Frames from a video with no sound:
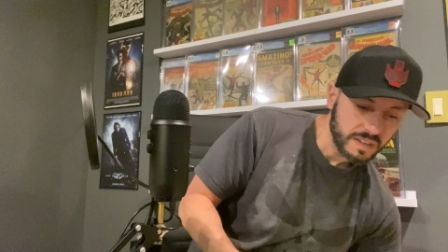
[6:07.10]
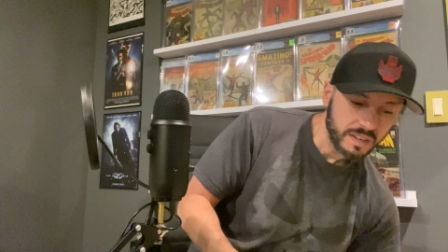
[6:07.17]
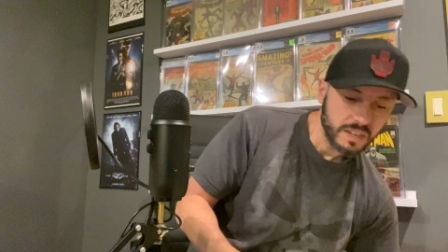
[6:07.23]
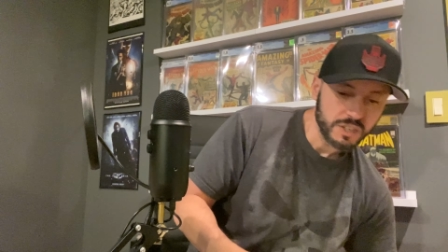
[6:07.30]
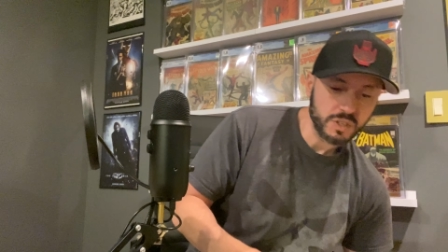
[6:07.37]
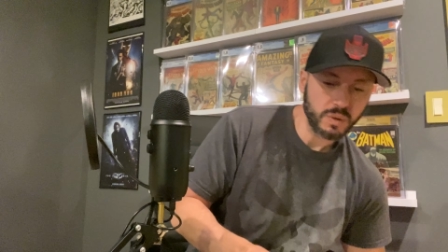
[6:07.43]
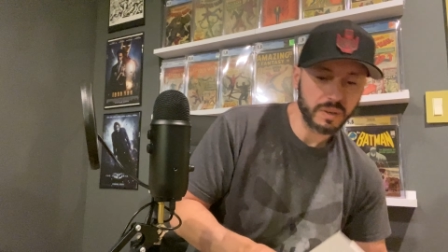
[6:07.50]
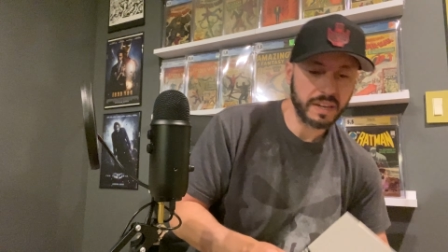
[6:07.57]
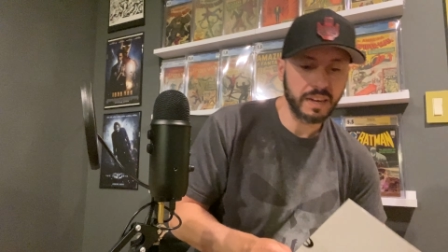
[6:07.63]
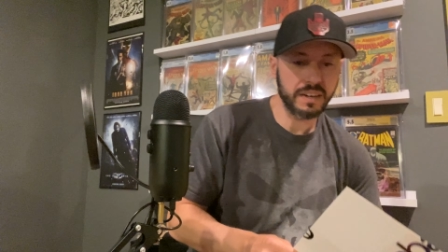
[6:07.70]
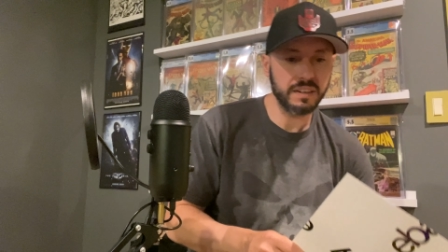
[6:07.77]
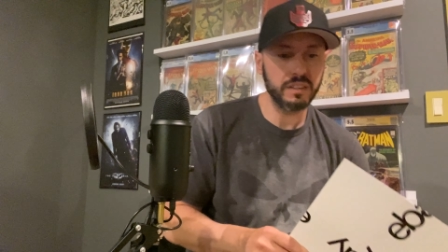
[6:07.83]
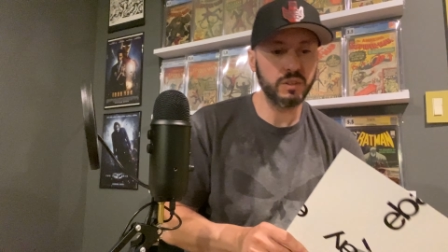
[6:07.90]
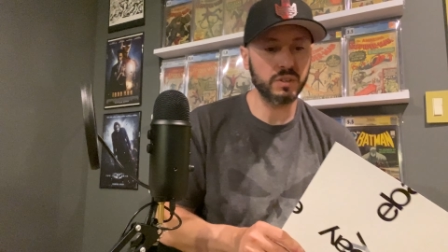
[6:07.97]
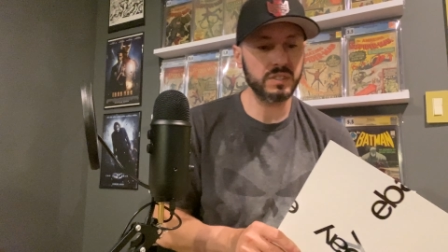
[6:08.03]
So
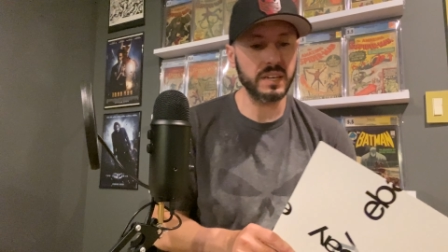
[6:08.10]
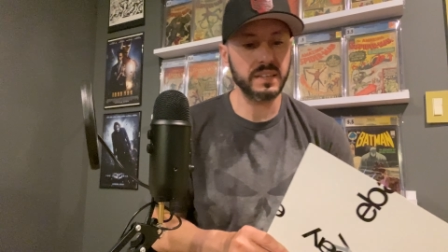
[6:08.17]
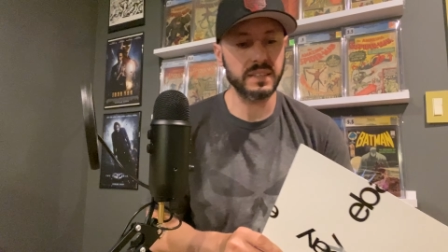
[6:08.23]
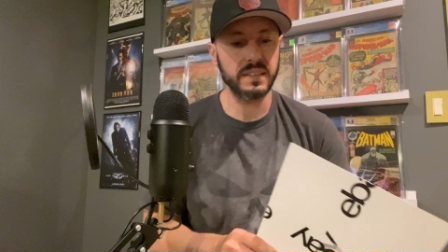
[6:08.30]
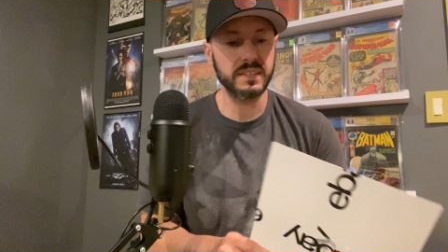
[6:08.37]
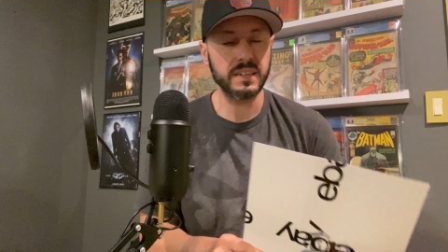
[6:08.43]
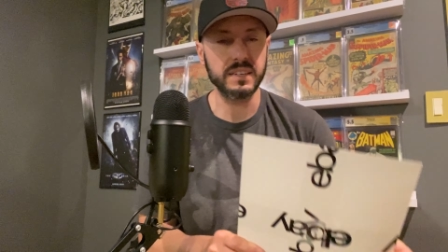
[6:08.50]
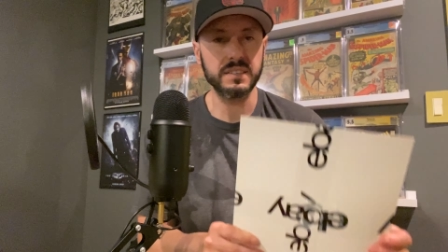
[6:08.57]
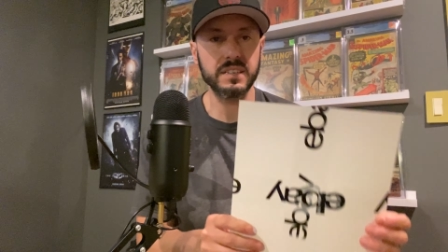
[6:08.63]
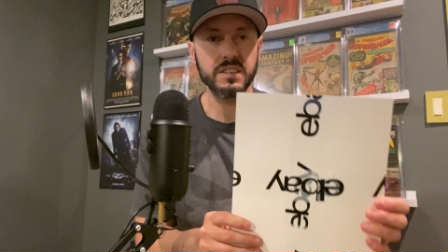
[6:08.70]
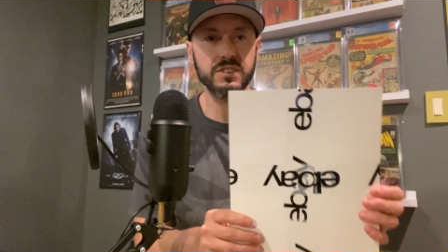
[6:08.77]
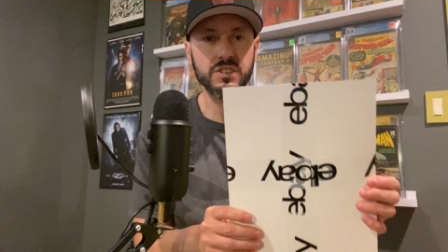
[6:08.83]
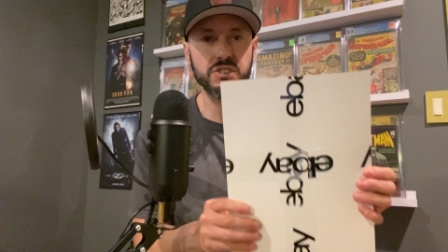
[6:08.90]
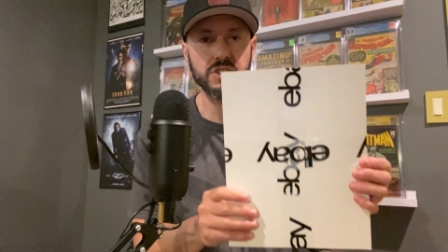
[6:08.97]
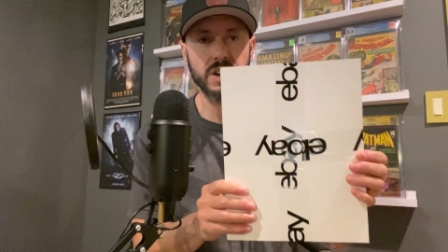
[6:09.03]
again, looks like they did a
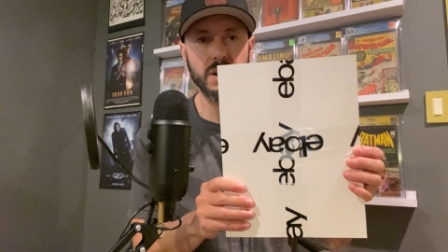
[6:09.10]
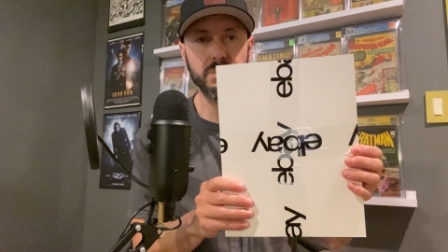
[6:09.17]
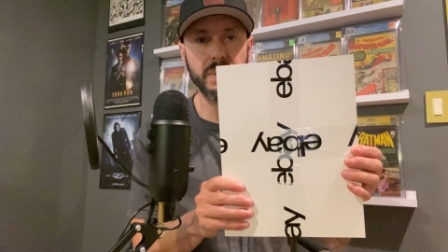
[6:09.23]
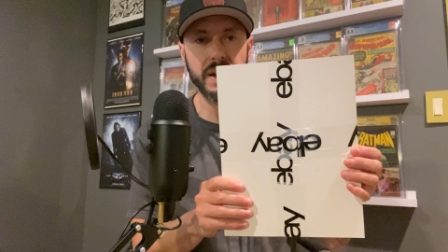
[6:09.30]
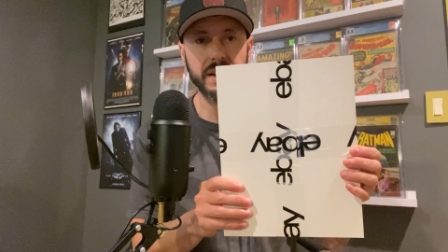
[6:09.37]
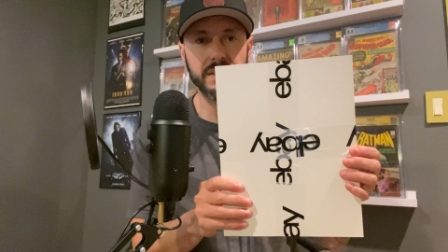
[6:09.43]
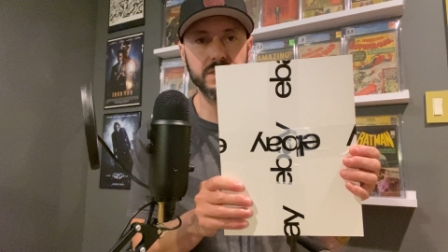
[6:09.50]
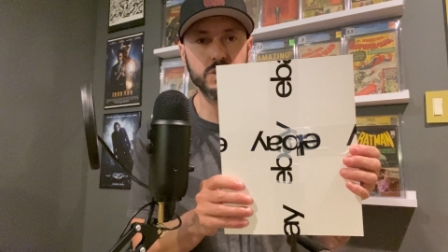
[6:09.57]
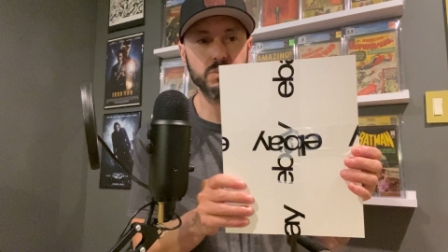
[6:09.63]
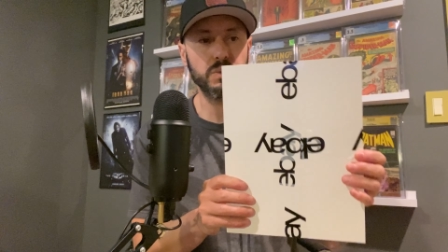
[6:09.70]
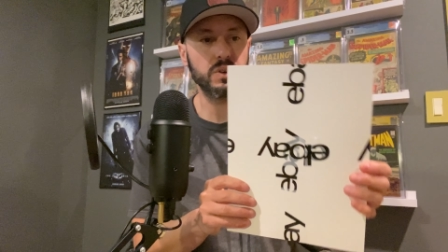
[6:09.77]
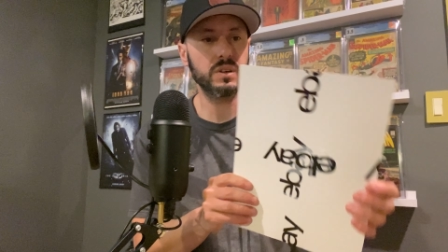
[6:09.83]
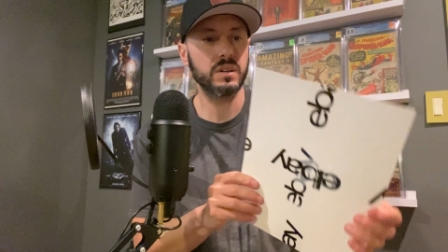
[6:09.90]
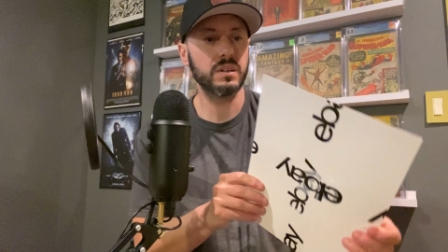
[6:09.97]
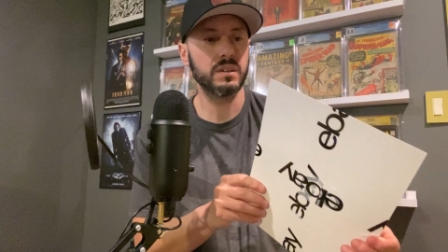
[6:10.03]
decent job packing this
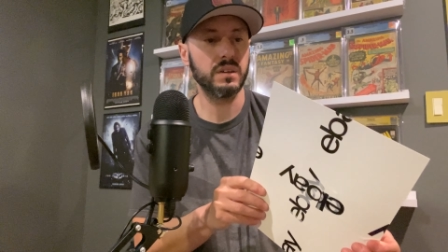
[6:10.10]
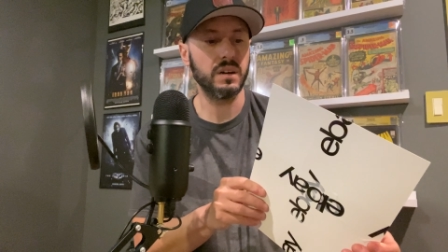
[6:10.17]
book.